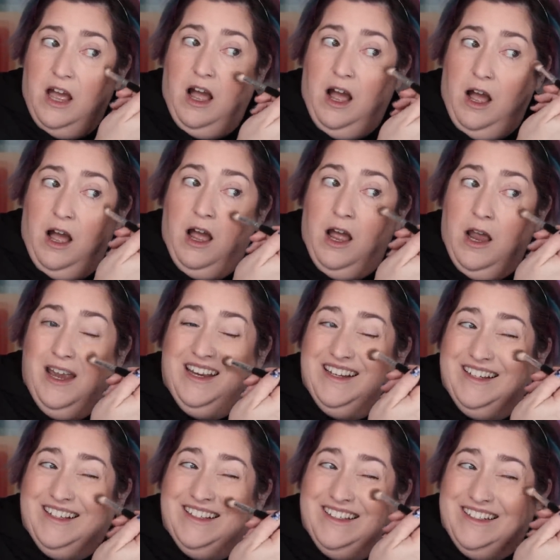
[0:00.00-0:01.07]
I
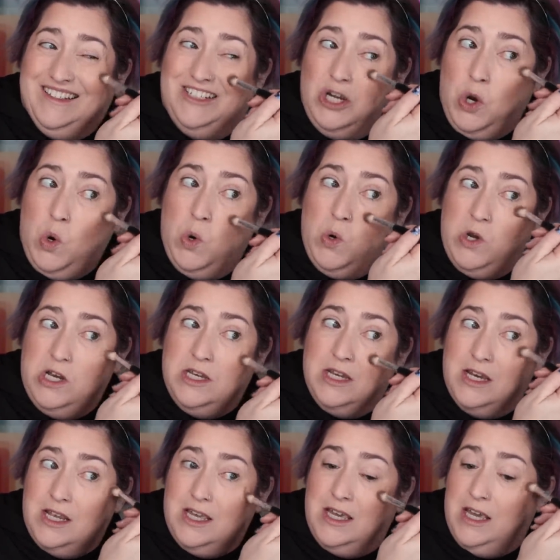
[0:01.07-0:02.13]
don't
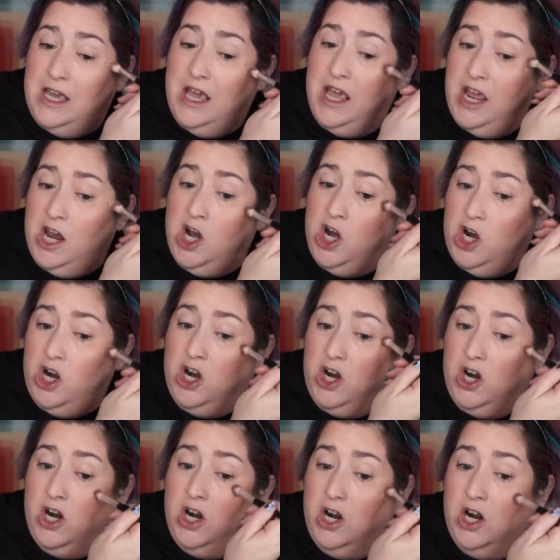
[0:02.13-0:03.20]

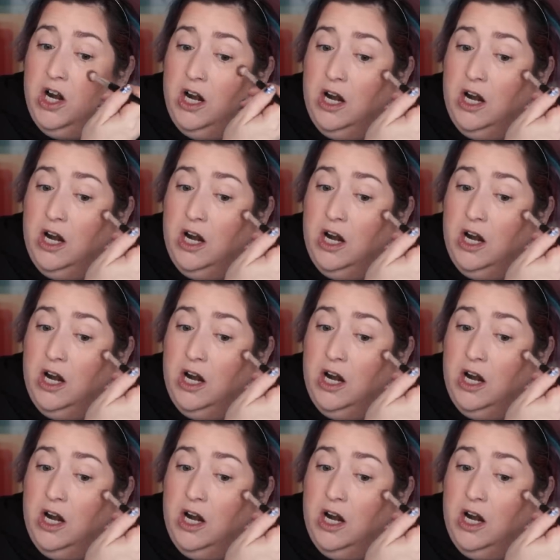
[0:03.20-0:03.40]
care